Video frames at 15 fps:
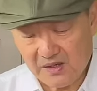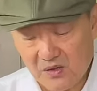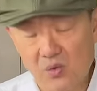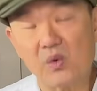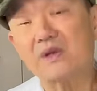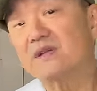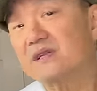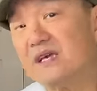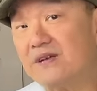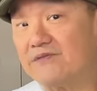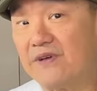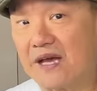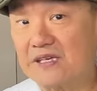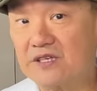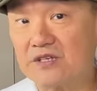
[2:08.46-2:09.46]
What are the
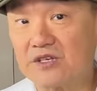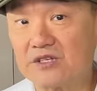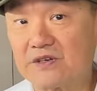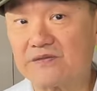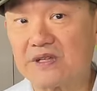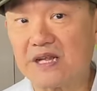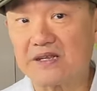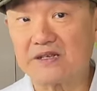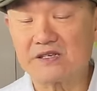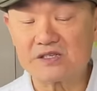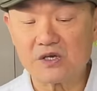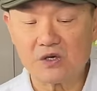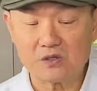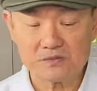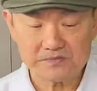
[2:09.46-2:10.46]
advantages of a leather
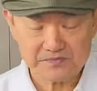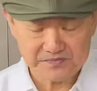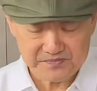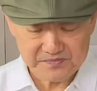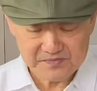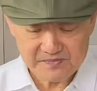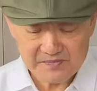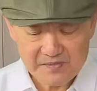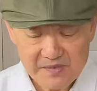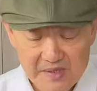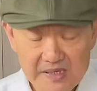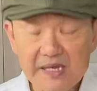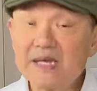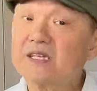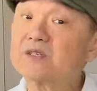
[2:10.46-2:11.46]
sole?
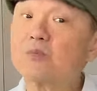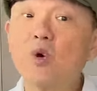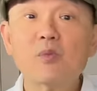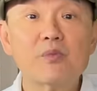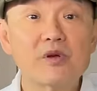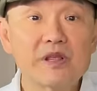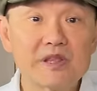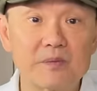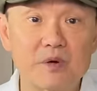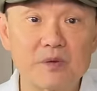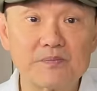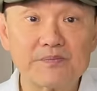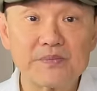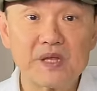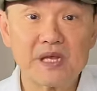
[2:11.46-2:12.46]
It's more breathable.
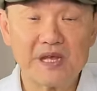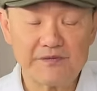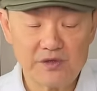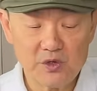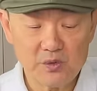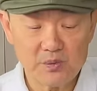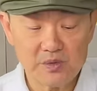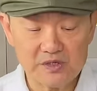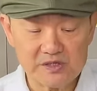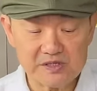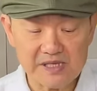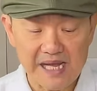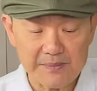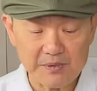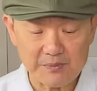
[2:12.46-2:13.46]
If you
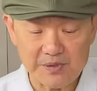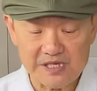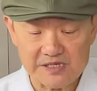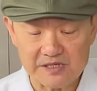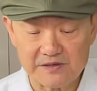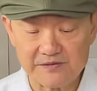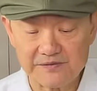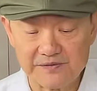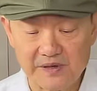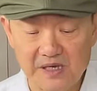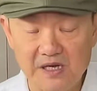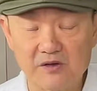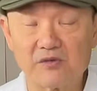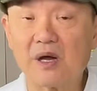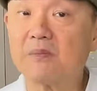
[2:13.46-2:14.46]
slap a piece of
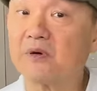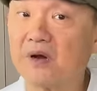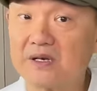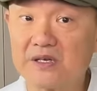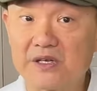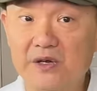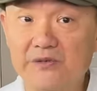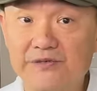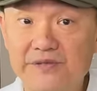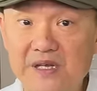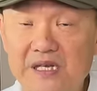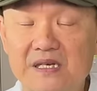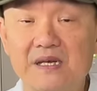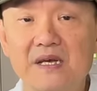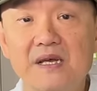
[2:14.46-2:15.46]
rubber under your
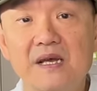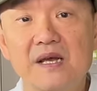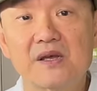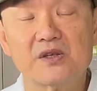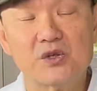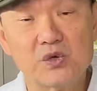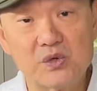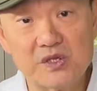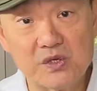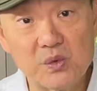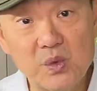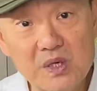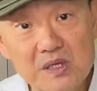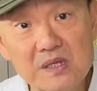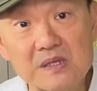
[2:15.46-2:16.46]
feet, you
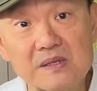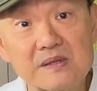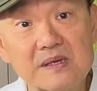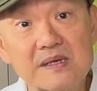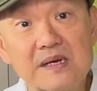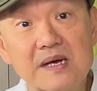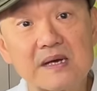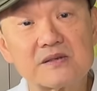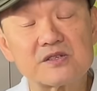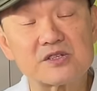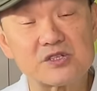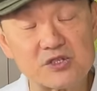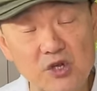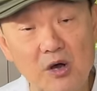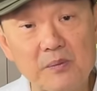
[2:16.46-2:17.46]
will
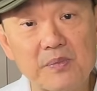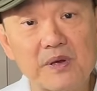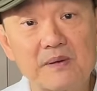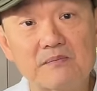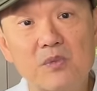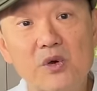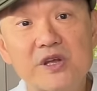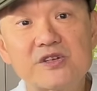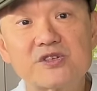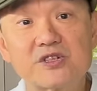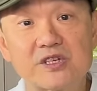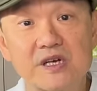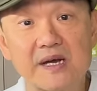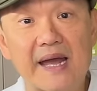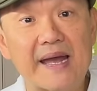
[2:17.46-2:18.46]
stop
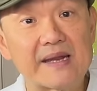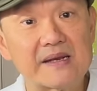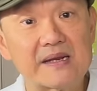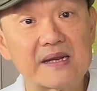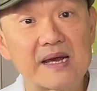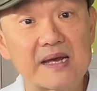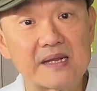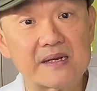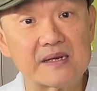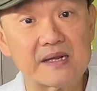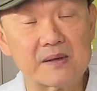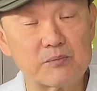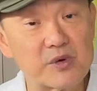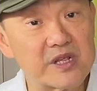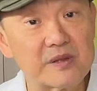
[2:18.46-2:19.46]
moisture and
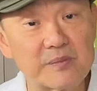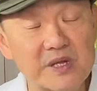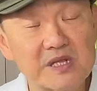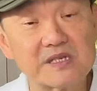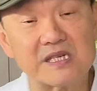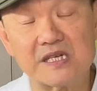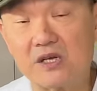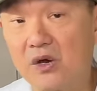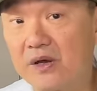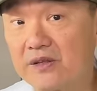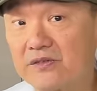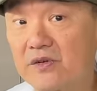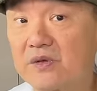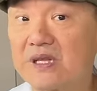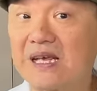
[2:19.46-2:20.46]
breathability going
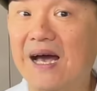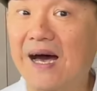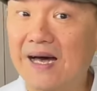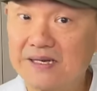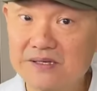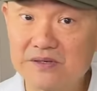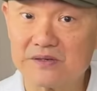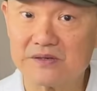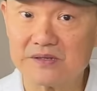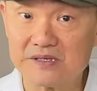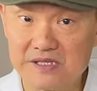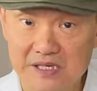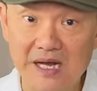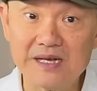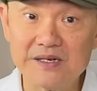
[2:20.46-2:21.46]
through the
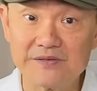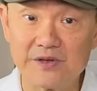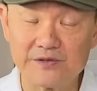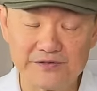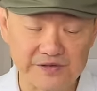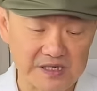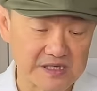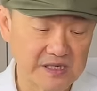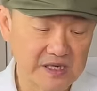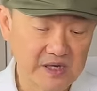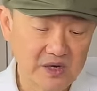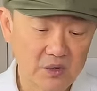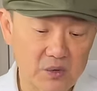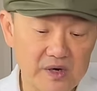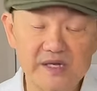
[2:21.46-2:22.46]
underside of your feet,
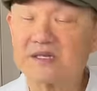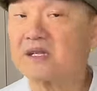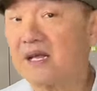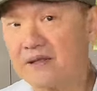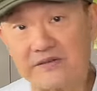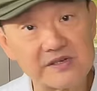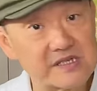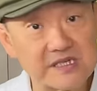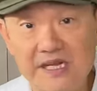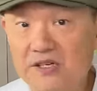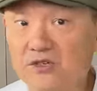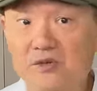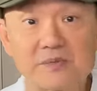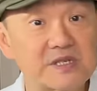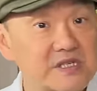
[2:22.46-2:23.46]
whereas leather is a
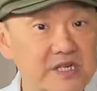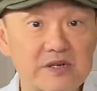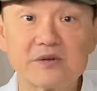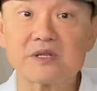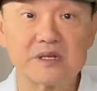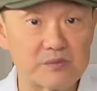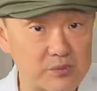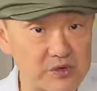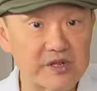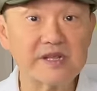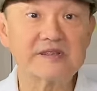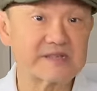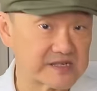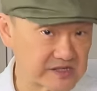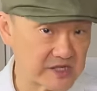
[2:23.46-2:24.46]
natural material, it
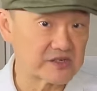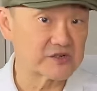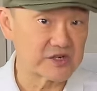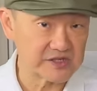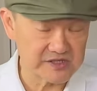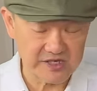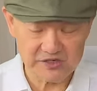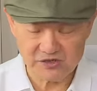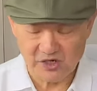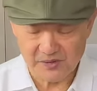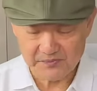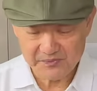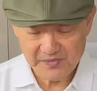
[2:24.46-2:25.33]
breathes, etc., etc.